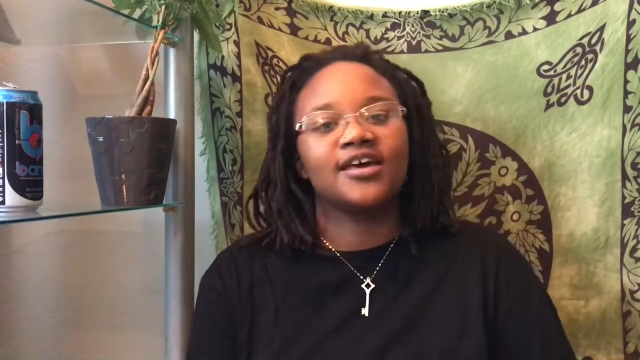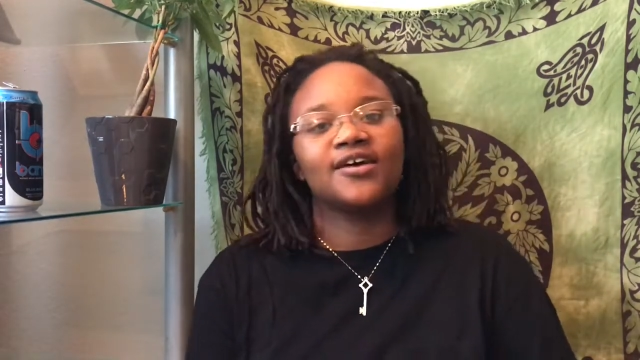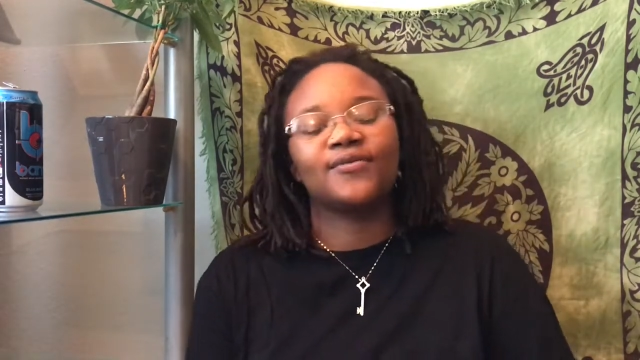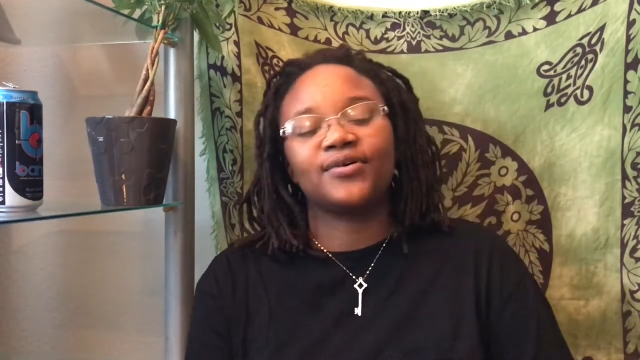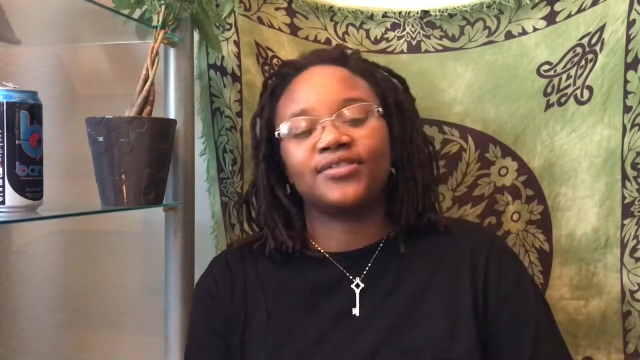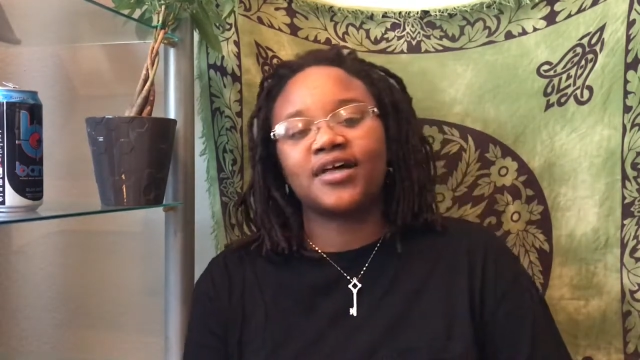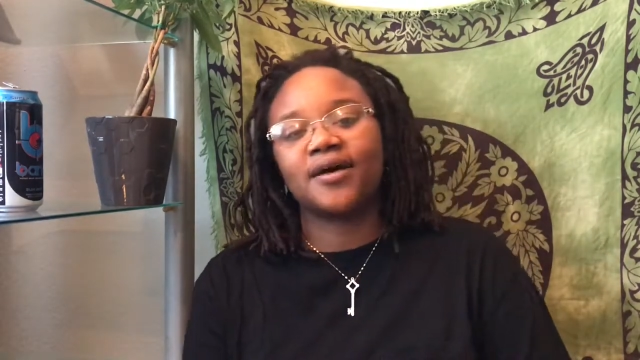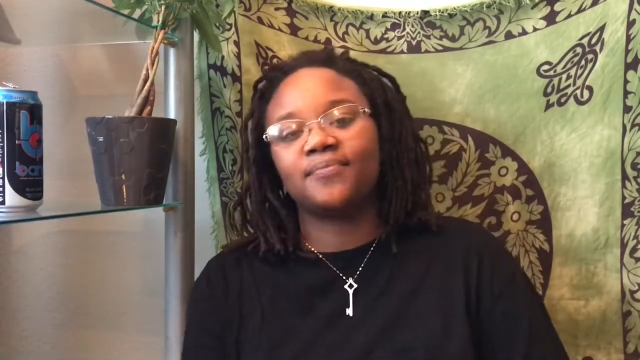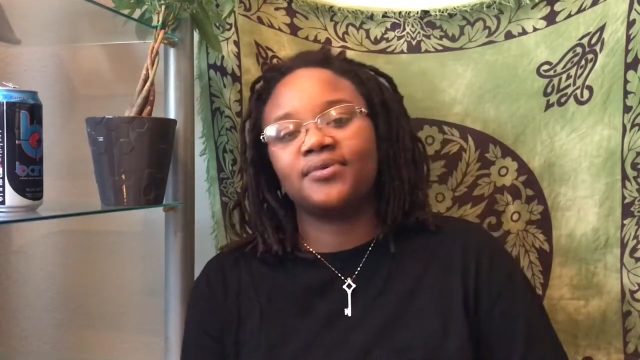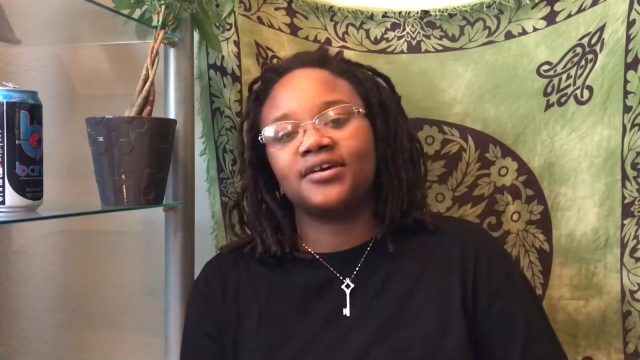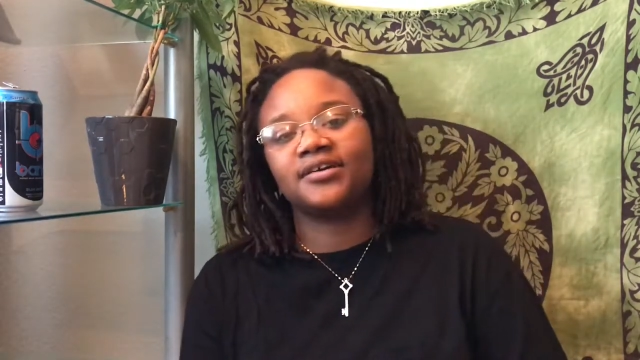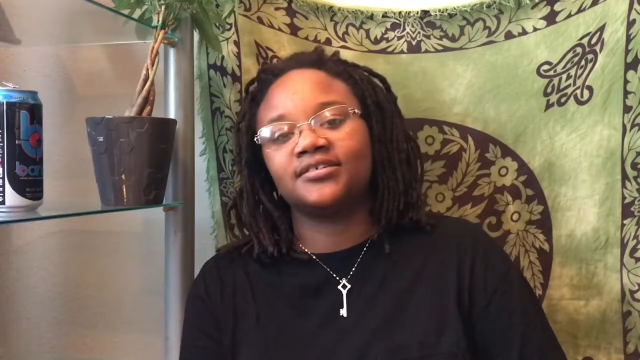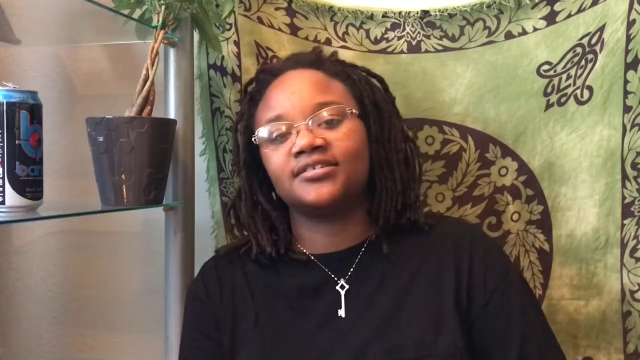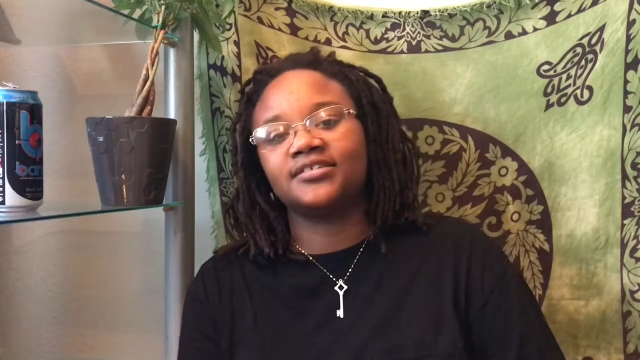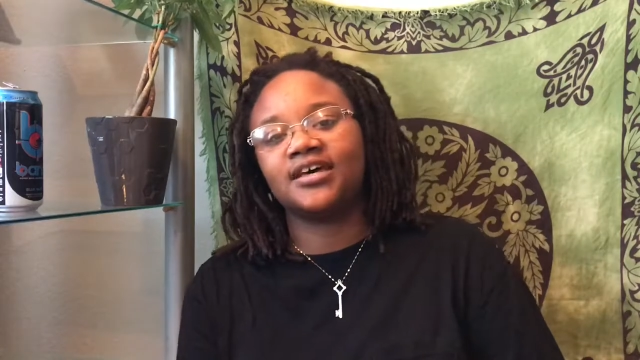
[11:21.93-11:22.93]
With that
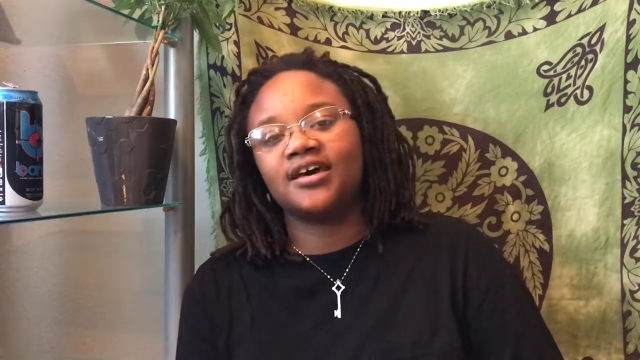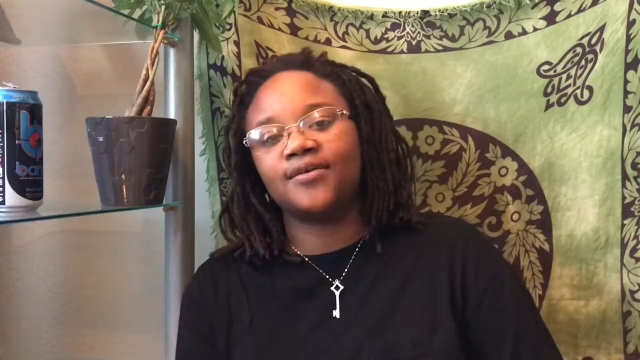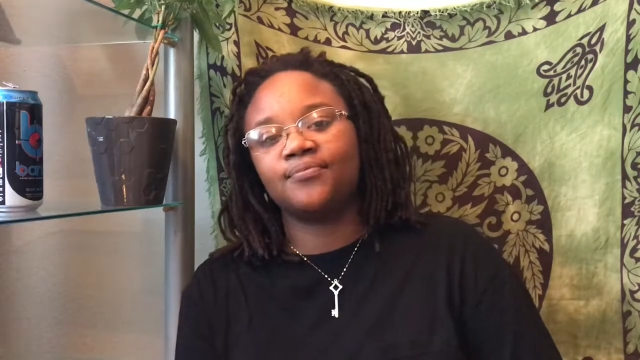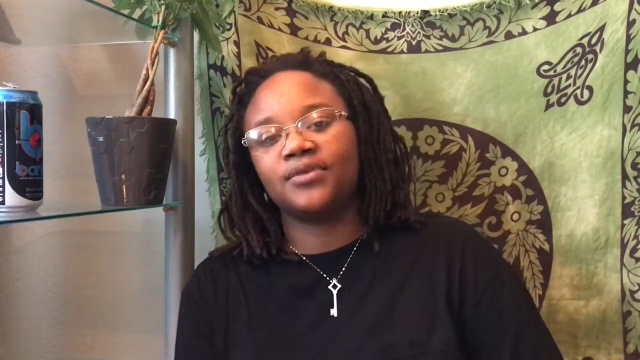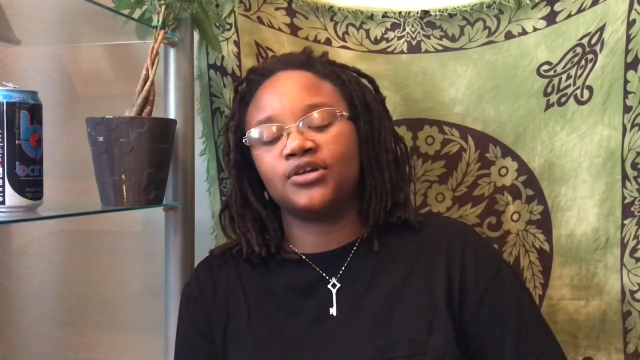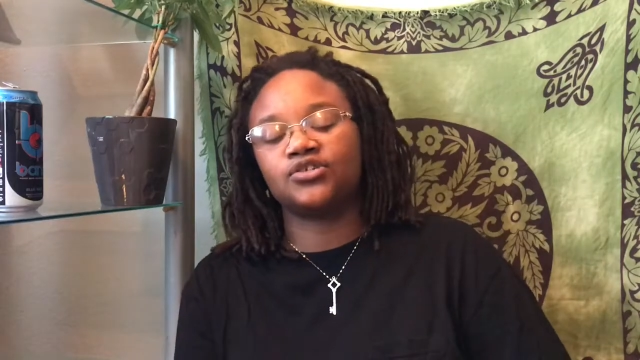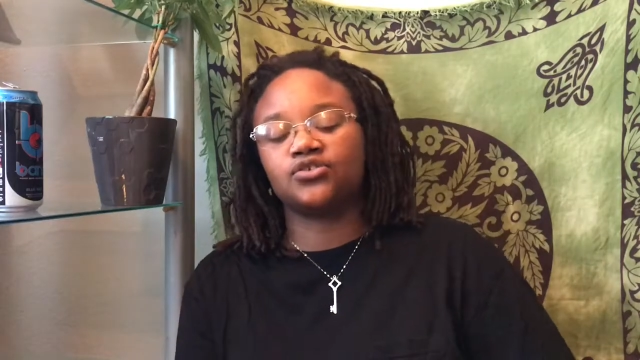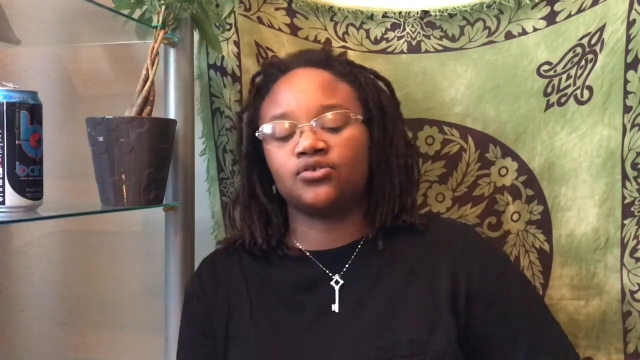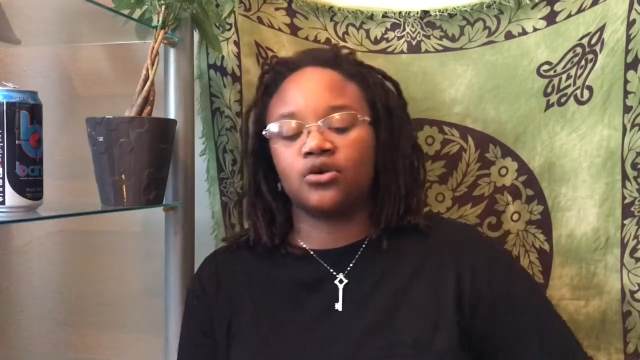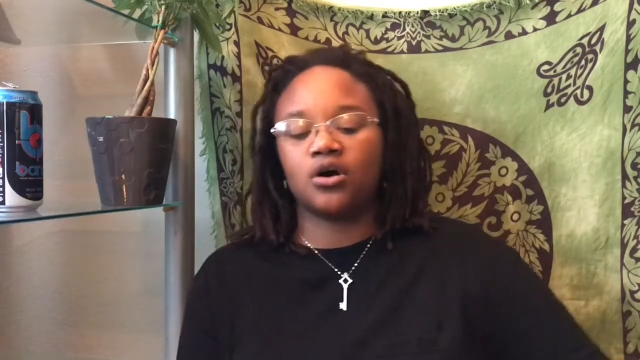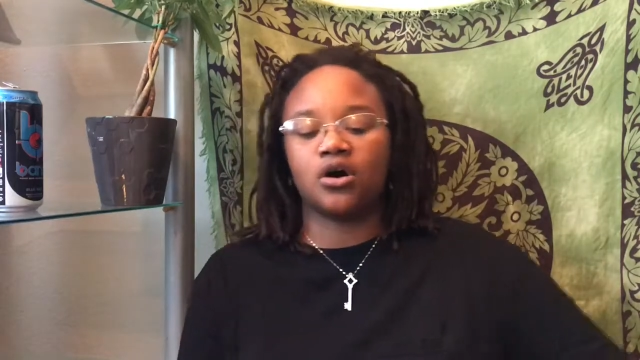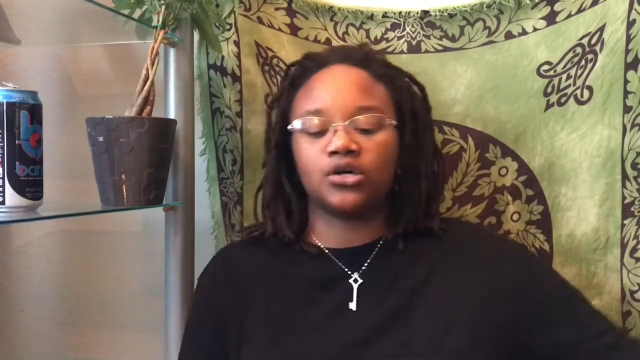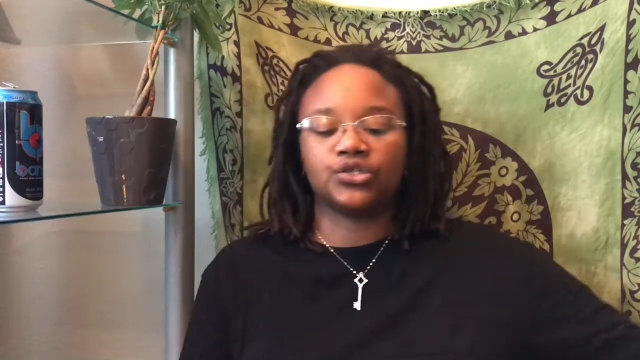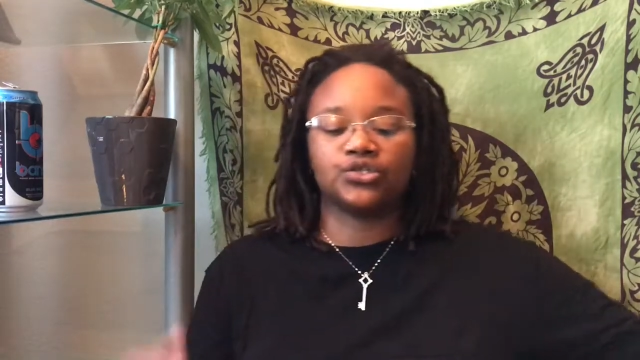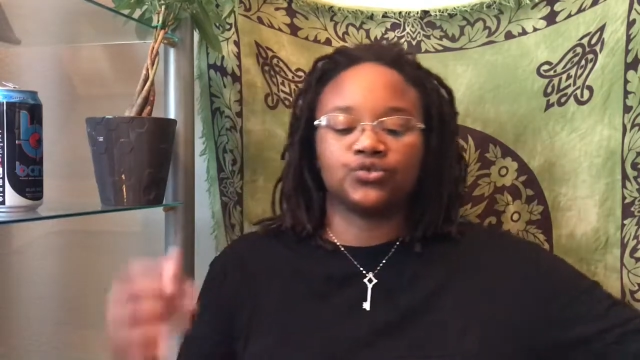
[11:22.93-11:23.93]
being said, make sure to
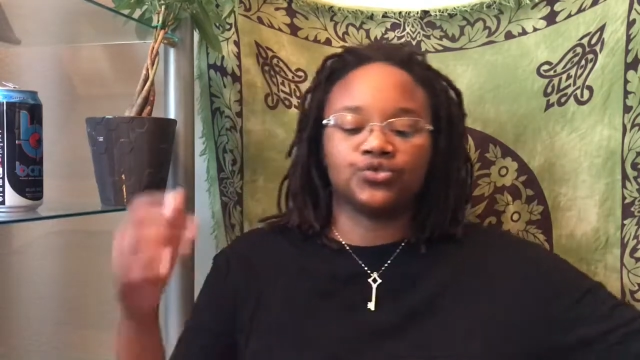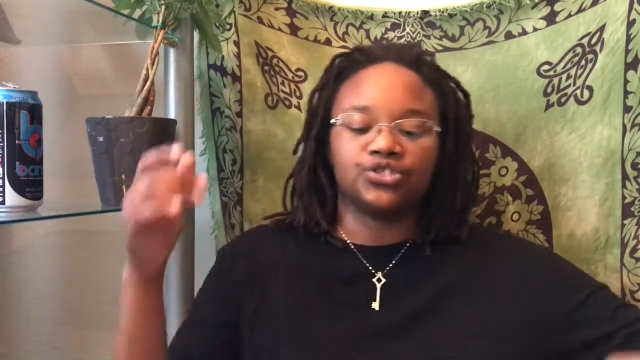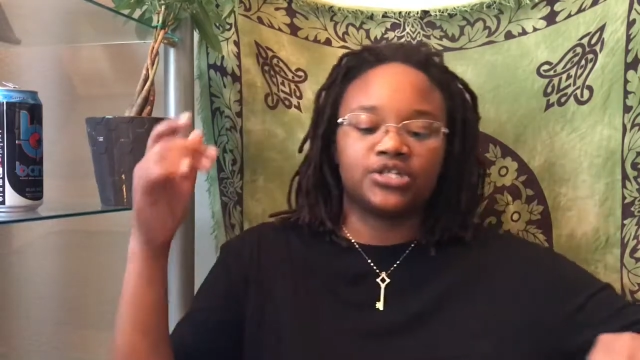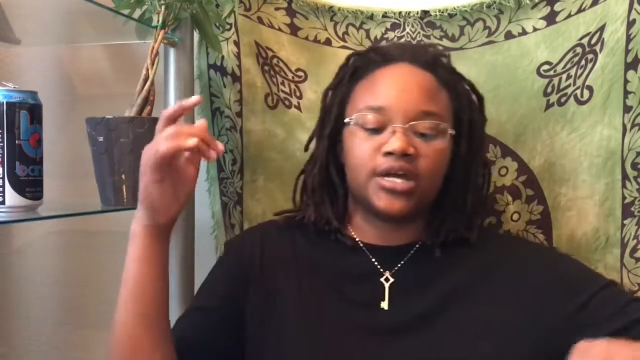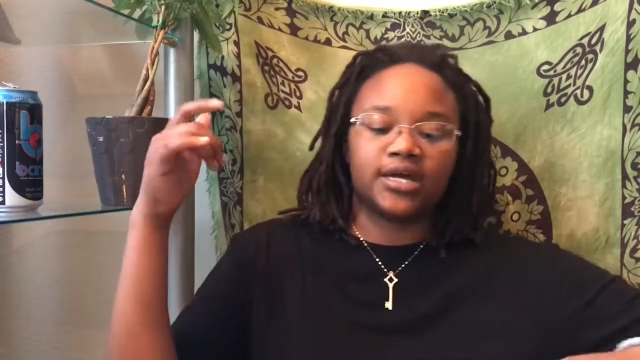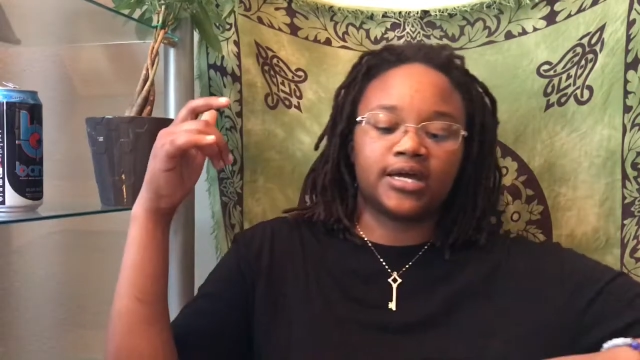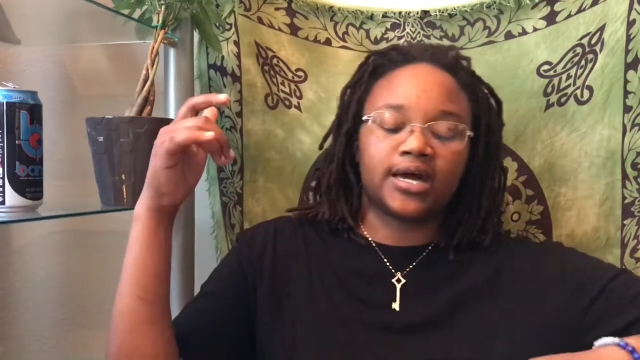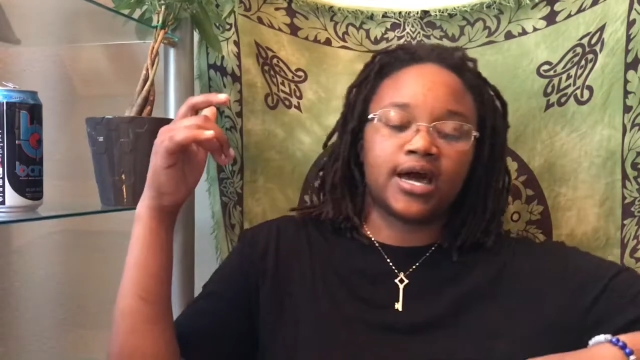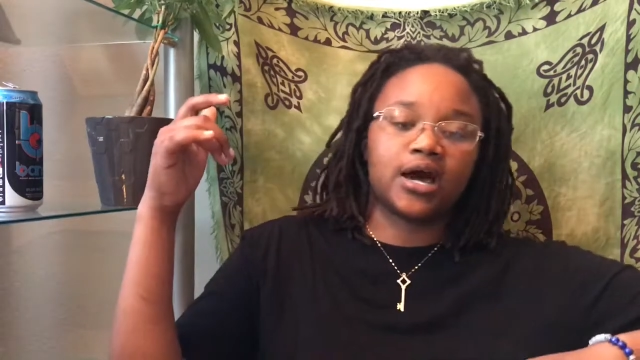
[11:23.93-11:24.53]
also check